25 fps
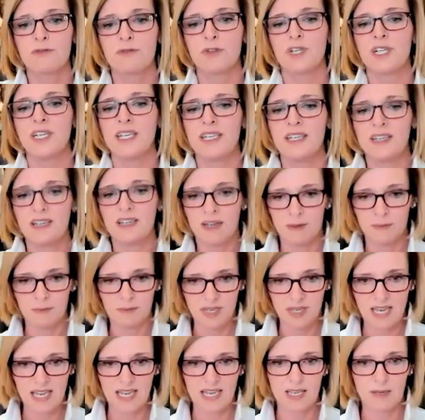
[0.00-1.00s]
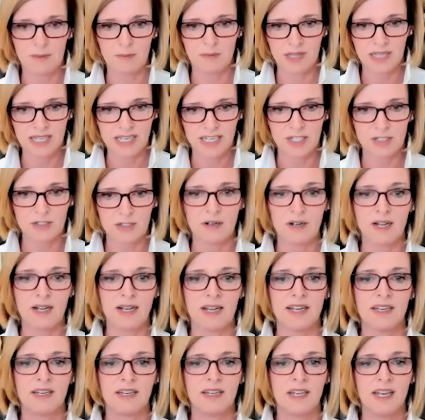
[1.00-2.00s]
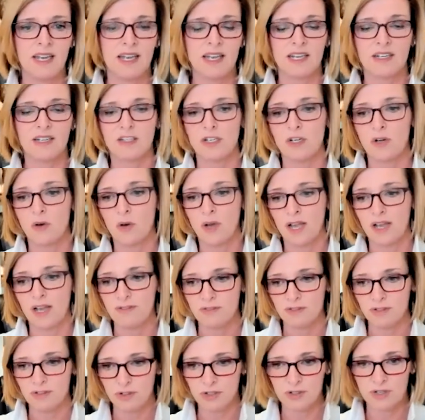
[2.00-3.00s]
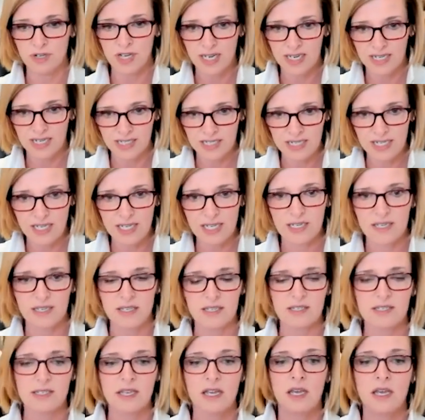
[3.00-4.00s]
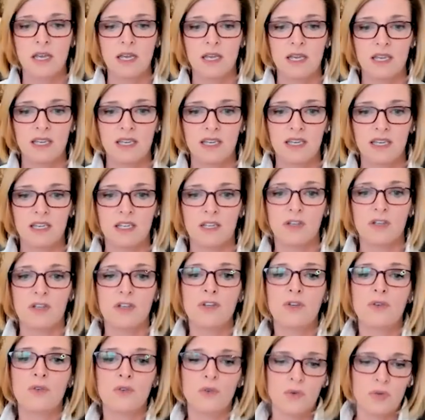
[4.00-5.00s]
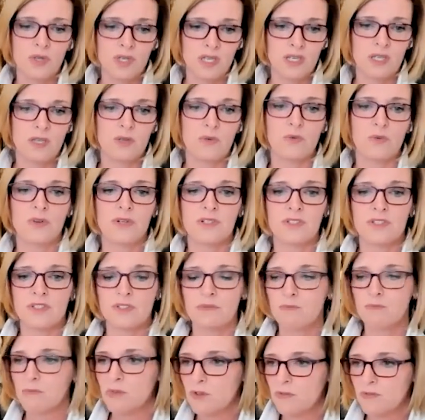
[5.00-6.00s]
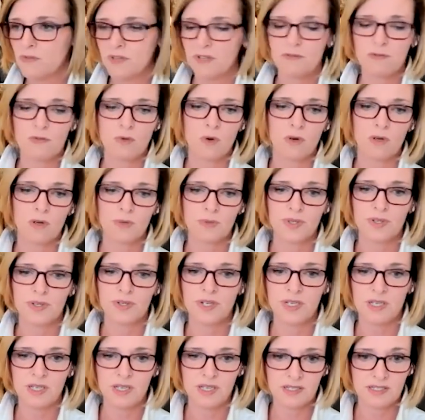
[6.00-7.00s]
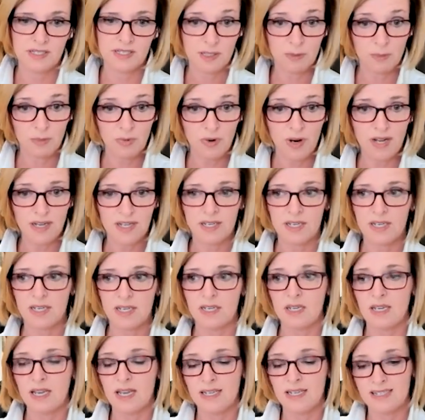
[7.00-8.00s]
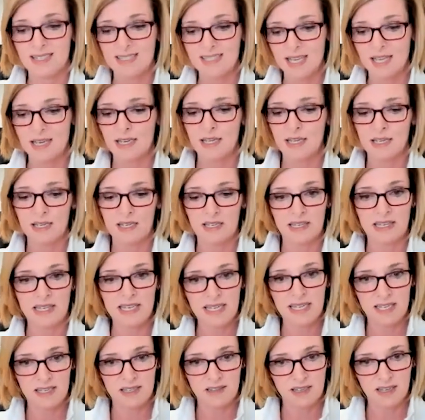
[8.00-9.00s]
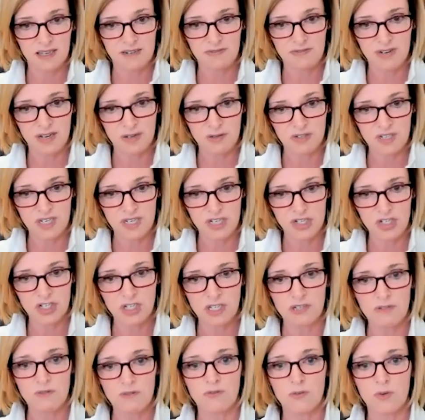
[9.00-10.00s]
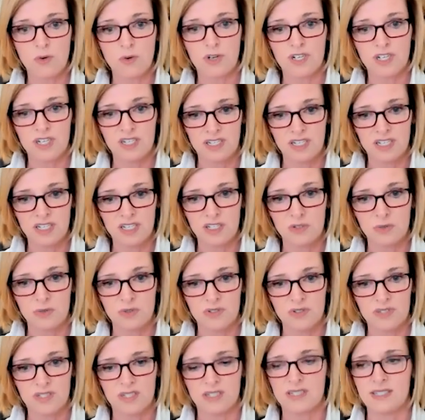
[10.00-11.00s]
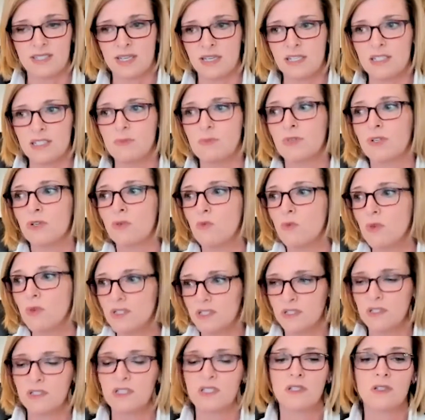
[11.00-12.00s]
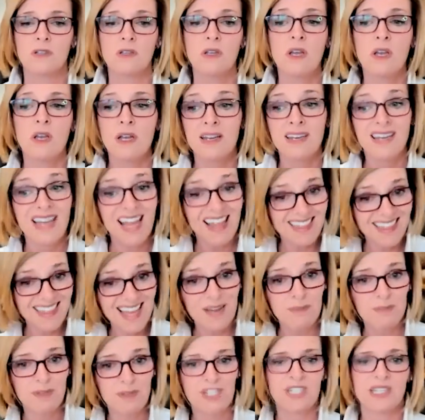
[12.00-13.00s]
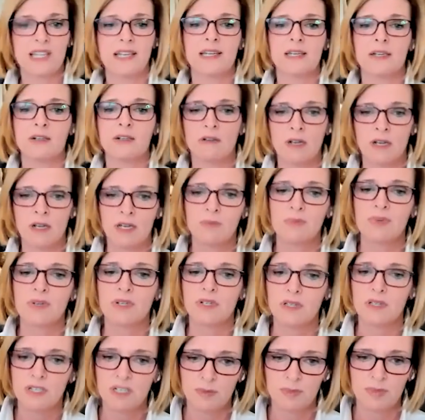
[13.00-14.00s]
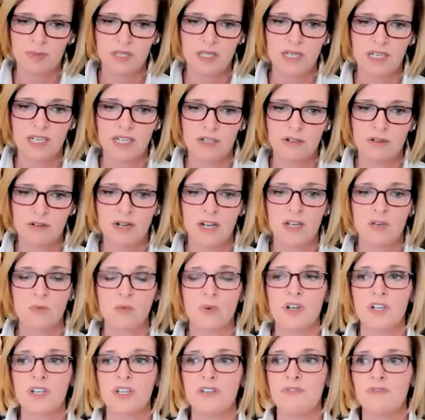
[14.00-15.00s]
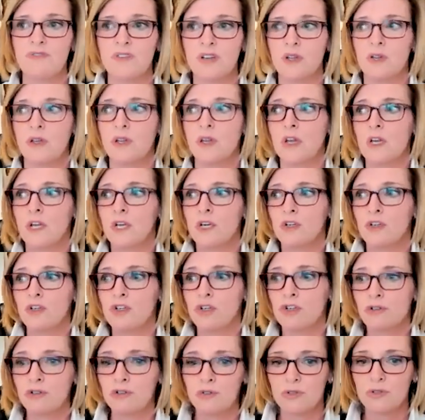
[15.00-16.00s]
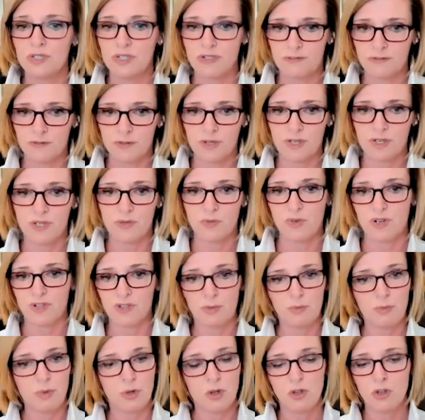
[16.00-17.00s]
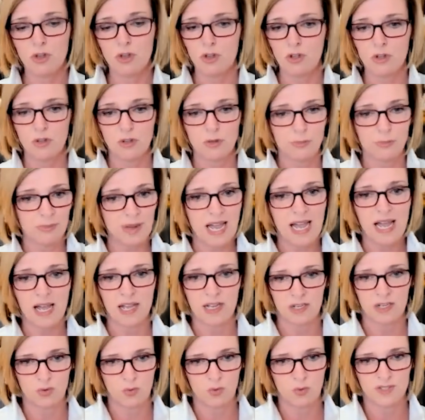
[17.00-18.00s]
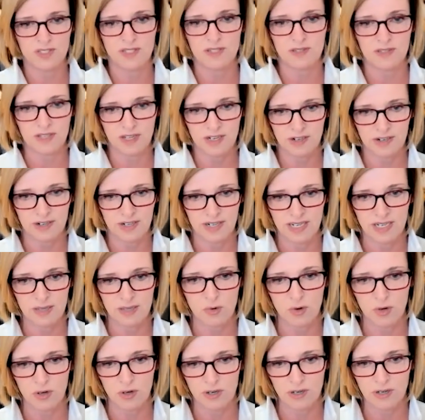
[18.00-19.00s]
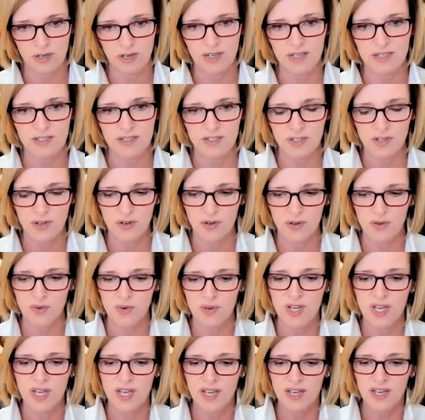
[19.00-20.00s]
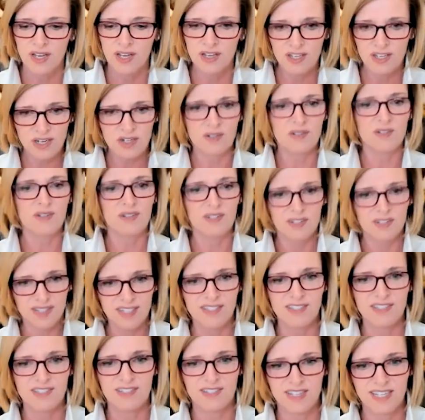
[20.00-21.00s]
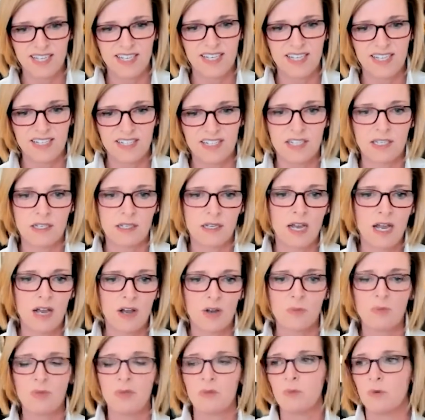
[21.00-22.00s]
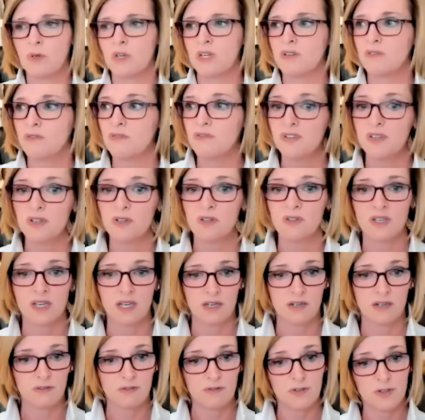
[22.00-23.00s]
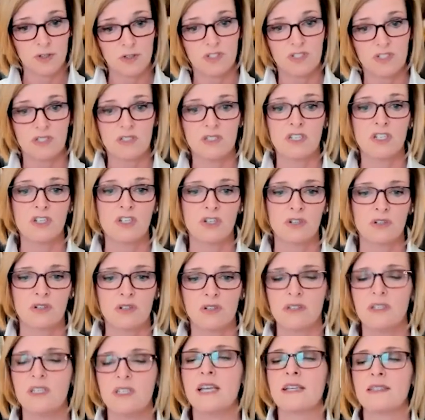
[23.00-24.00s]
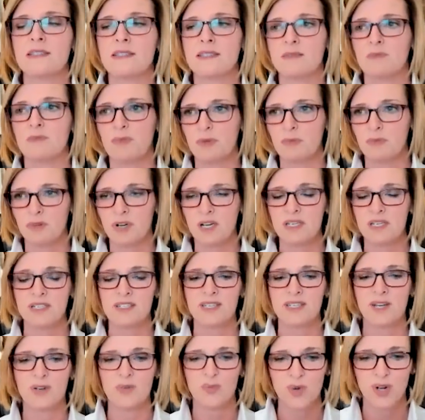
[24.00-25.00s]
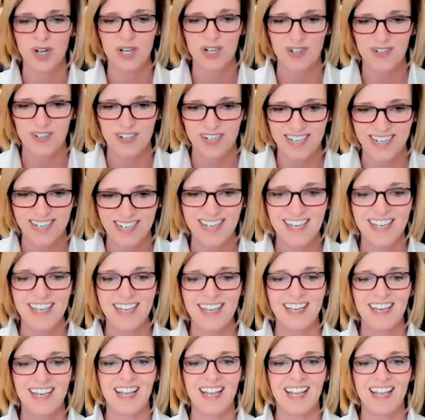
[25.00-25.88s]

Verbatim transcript: Freedom came later on. And, you know, after 90 days, he knew he was moving forward in sobriety and setting and laying that foundation for continual success. But it wasn't until not that much later on, but a little bit later on where he felt truly free, where the pull back wasn't there anymore. And so, you know, let's dig into how people can feel that first initial, yes, my brain is unwiring